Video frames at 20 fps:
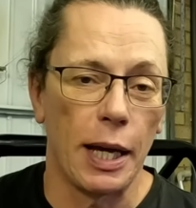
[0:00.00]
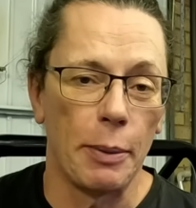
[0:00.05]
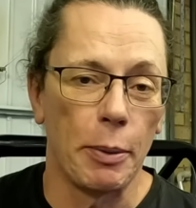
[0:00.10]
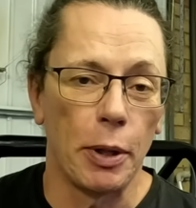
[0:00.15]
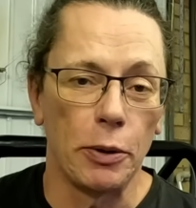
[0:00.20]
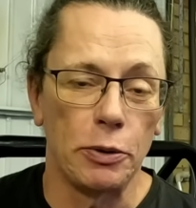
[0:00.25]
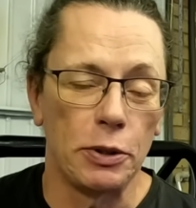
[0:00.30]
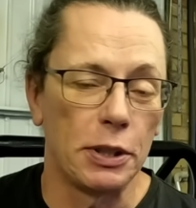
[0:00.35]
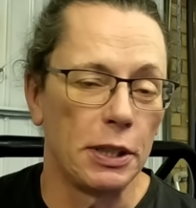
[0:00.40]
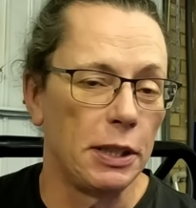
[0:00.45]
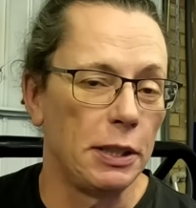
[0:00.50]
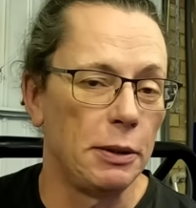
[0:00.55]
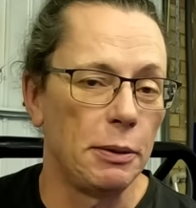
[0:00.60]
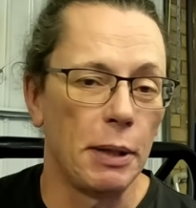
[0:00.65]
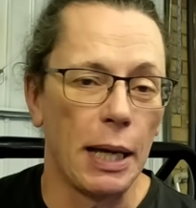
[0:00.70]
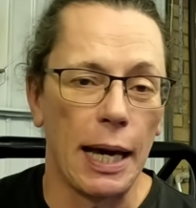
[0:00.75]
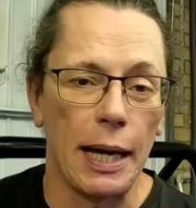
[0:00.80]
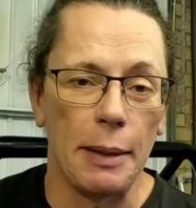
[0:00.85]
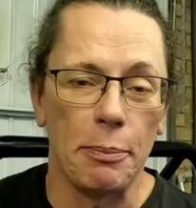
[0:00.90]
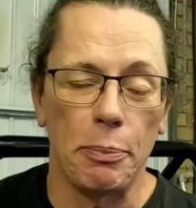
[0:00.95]

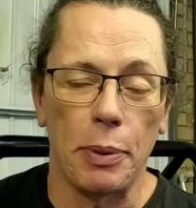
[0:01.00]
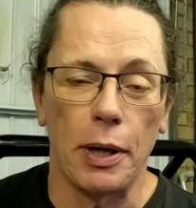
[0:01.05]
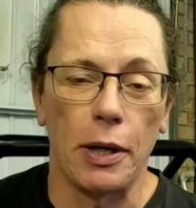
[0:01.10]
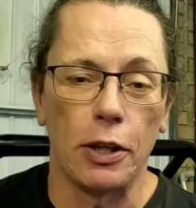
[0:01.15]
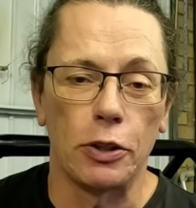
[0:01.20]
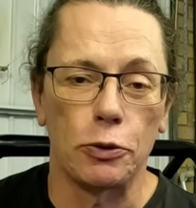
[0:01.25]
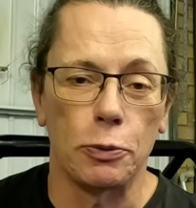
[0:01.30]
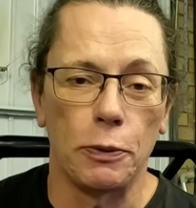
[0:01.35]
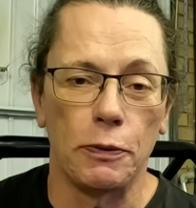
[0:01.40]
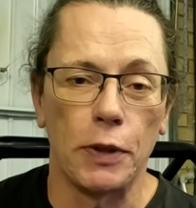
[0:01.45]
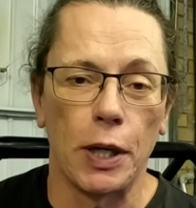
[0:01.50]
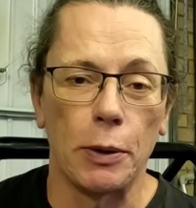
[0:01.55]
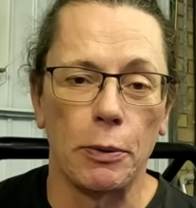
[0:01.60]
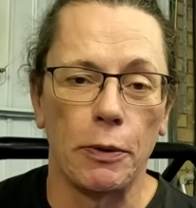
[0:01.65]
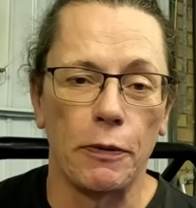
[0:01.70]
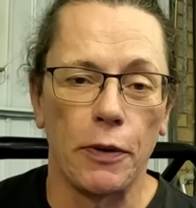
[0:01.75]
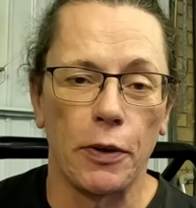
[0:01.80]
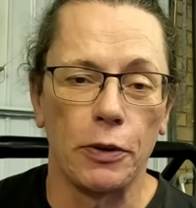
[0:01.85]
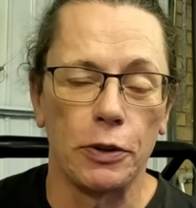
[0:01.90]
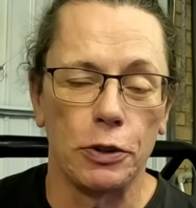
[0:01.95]
MOT'd and passed with
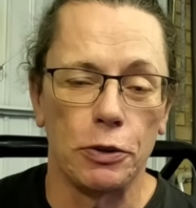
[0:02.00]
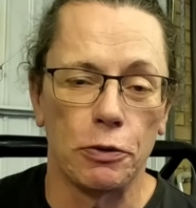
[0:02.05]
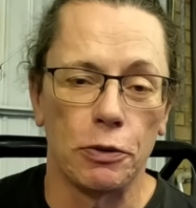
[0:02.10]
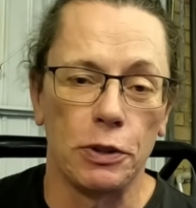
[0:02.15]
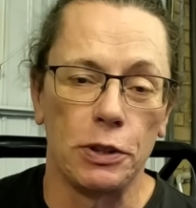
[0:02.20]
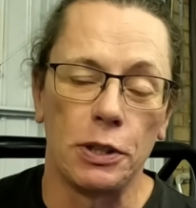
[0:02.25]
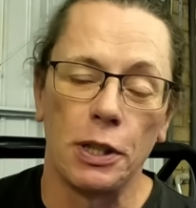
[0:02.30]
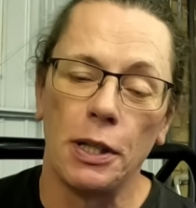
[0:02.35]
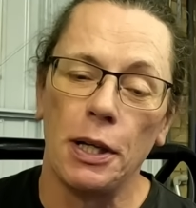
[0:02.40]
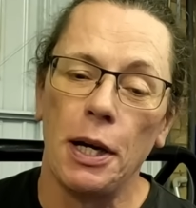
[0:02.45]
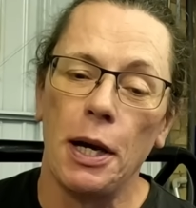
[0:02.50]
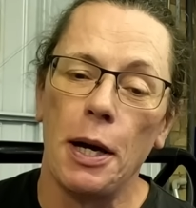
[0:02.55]
no advisories.